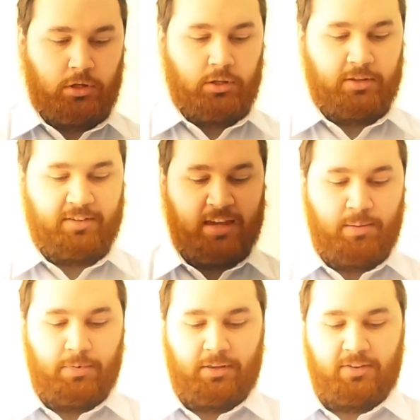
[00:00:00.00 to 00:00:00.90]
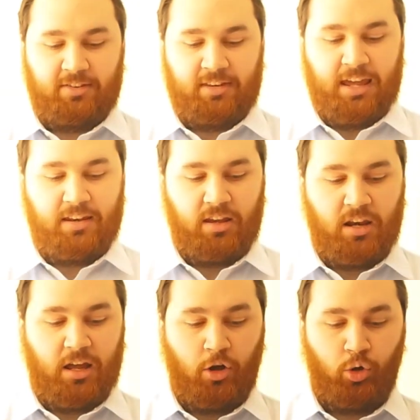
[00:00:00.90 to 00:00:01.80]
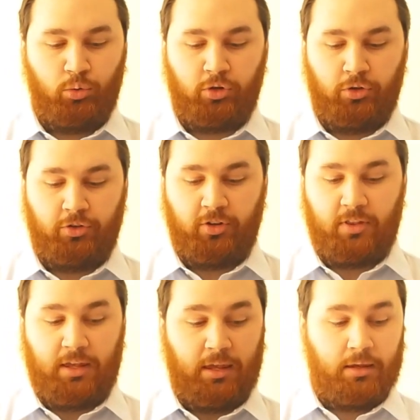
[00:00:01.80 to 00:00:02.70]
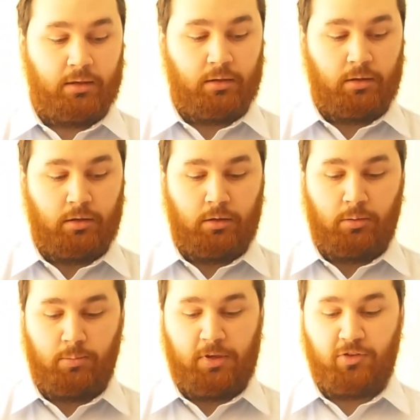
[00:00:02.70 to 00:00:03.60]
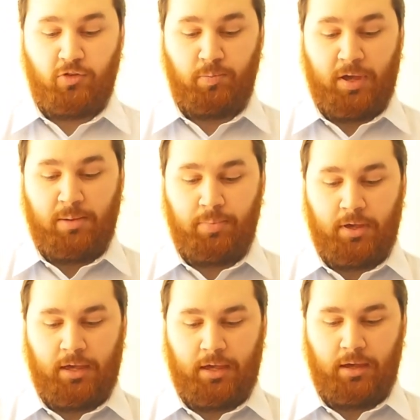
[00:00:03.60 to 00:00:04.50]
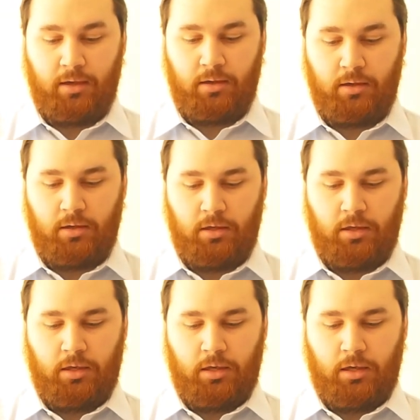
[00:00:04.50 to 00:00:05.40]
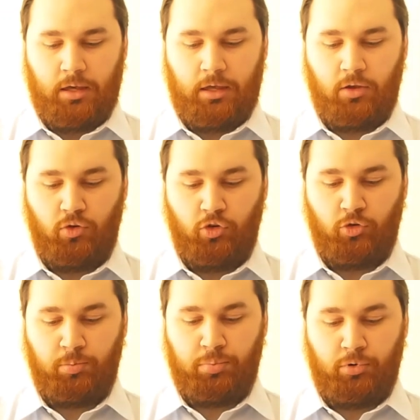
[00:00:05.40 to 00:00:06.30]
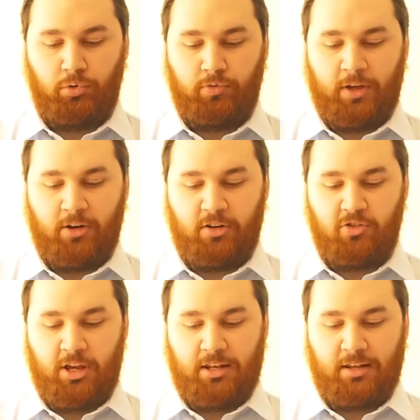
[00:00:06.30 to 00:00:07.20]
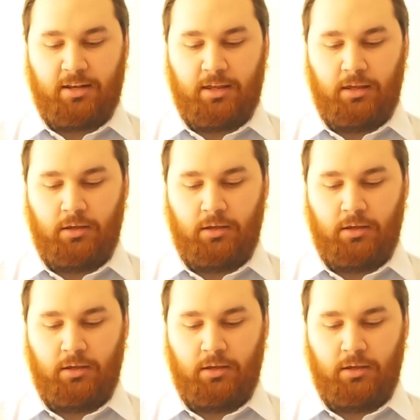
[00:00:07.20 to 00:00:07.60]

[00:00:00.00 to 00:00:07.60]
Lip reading: the table instead, and I hold on to the piece of paper here, I can just pull very gently